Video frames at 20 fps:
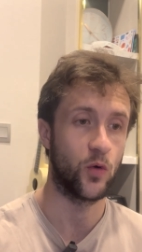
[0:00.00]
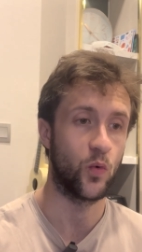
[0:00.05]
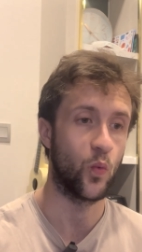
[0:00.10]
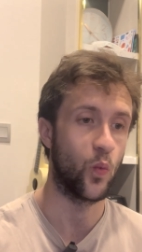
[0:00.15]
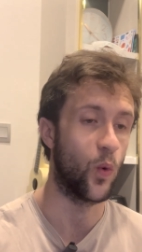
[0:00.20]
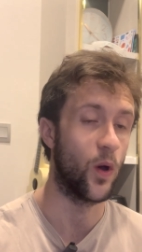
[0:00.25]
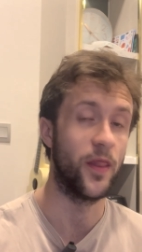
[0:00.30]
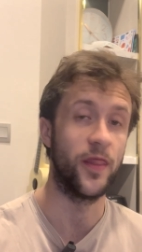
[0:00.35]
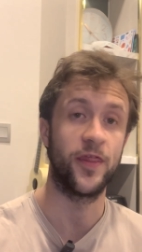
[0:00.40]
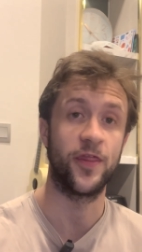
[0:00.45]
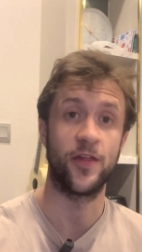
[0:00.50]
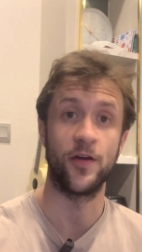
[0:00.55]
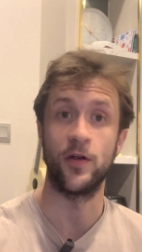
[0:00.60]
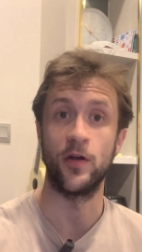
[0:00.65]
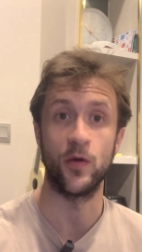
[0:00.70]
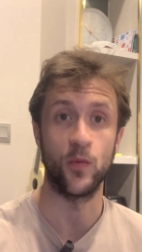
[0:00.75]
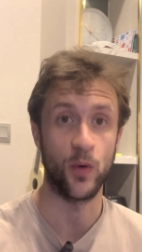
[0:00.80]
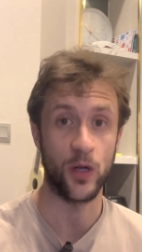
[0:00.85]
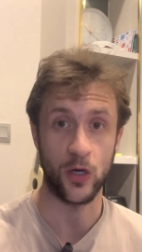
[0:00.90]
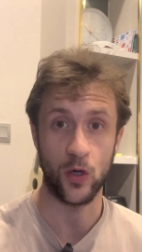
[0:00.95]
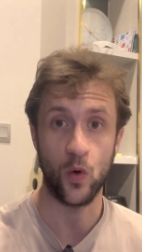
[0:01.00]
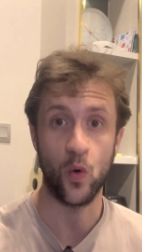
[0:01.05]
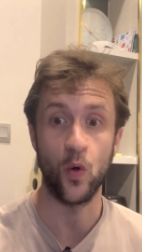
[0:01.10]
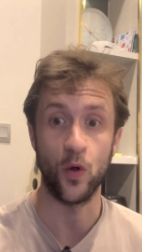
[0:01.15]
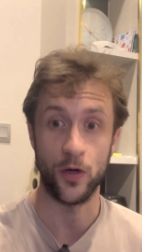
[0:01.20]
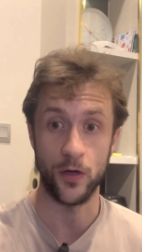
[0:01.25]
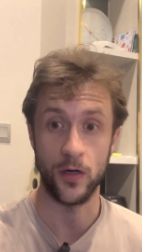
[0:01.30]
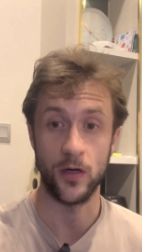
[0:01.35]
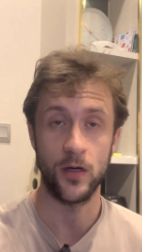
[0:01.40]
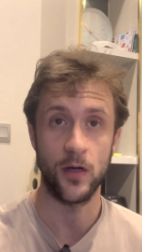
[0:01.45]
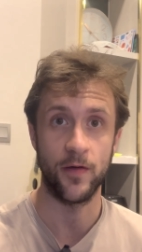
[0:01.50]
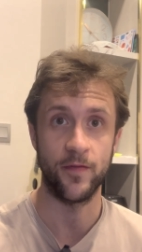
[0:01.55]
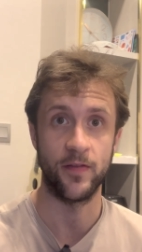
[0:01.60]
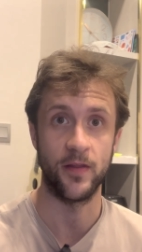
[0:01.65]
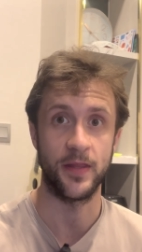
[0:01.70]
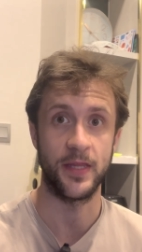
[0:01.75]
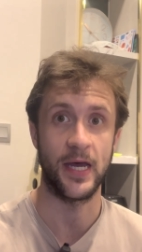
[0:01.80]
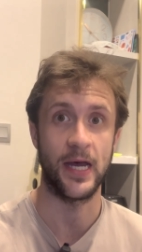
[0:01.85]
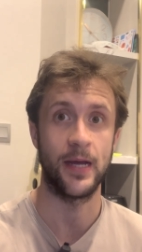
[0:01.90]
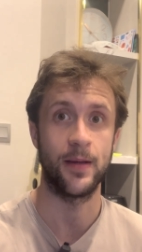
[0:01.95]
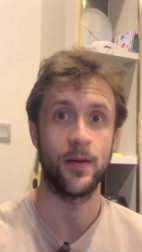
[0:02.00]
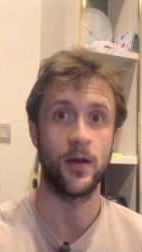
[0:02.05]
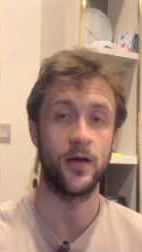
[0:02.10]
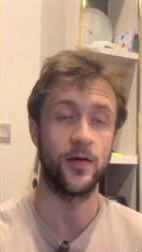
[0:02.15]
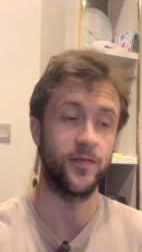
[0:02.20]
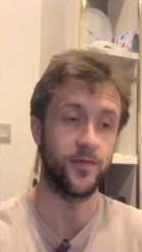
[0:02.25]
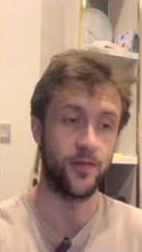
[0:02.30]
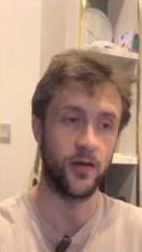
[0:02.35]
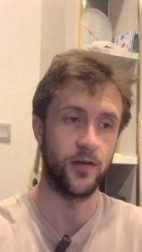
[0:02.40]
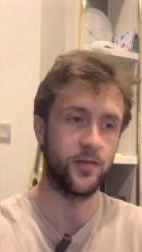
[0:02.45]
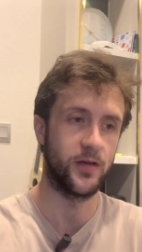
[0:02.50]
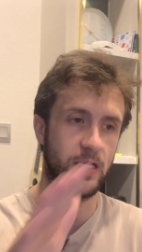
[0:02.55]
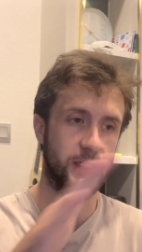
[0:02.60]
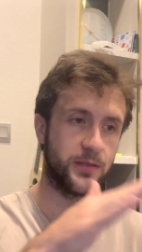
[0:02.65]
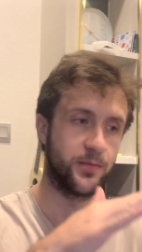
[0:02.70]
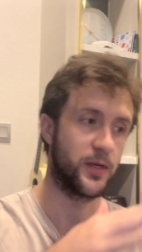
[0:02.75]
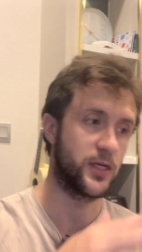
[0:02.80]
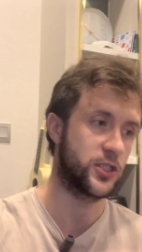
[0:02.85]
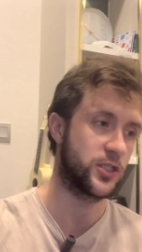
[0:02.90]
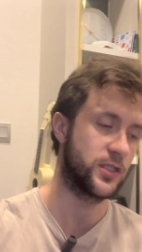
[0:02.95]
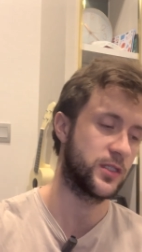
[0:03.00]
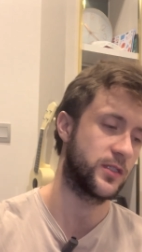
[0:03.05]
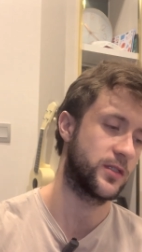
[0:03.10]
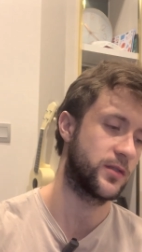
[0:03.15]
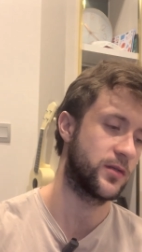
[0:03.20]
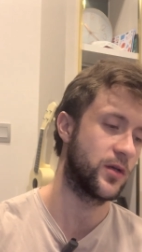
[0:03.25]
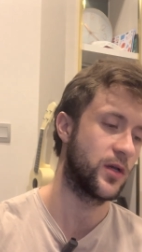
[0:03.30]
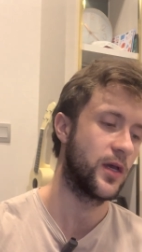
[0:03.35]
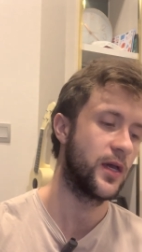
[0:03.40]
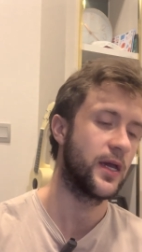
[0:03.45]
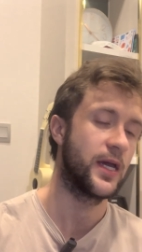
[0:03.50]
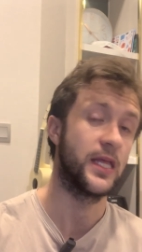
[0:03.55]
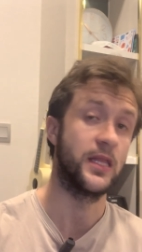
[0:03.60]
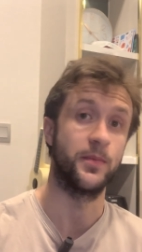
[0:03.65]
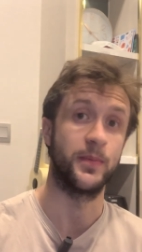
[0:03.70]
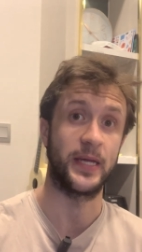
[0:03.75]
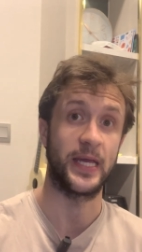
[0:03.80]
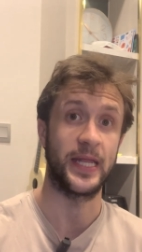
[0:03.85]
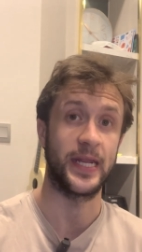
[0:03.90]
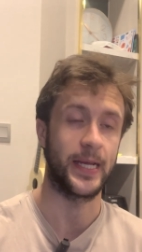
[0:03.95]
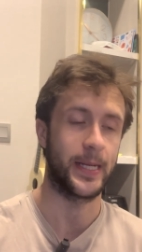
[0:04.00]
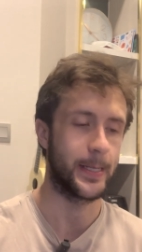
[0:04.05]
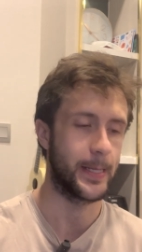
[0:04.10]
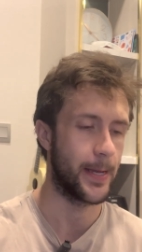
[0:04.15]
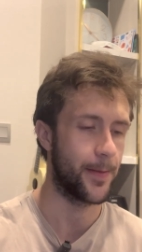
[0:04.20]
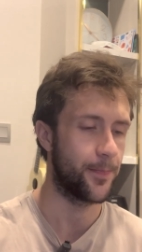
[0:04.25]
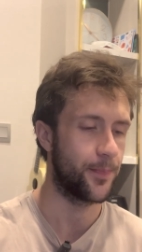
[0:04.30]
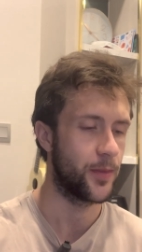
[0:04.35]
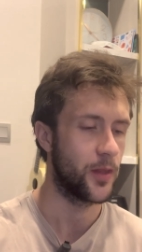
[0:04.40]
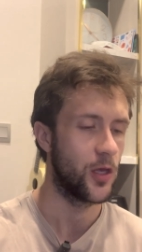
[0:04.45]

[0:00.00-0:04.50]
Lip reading: 1/3, 1/4 of the time of as much as in the beginning, right?